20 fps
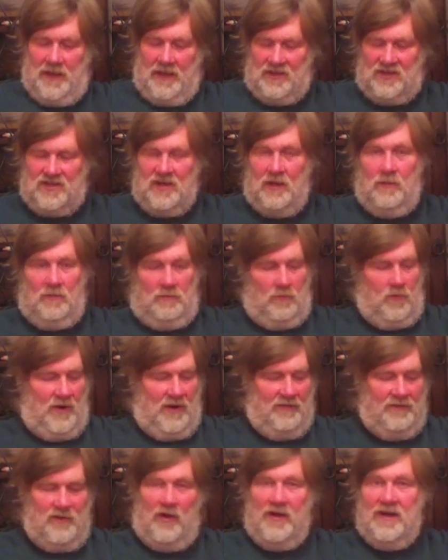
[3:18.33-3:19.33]
So what
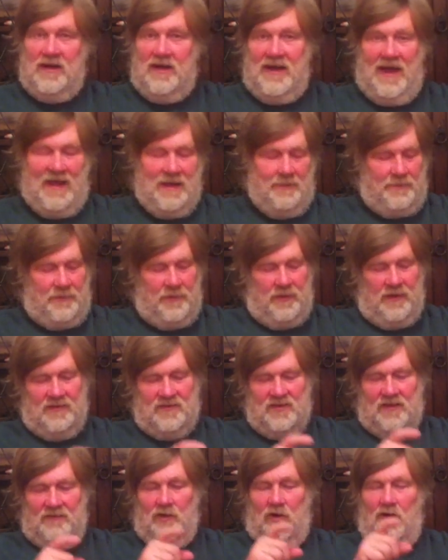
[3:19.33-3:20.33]
I've got in an apron
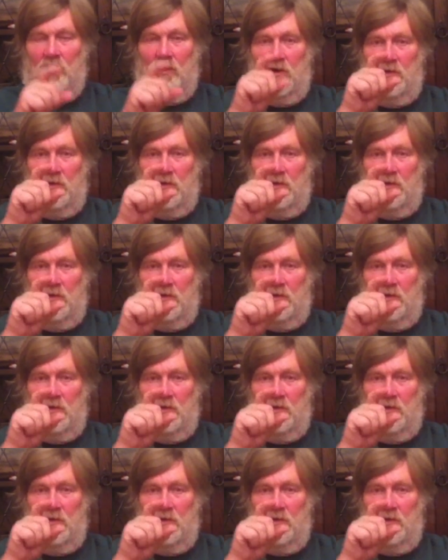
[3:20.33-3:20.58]
is I've got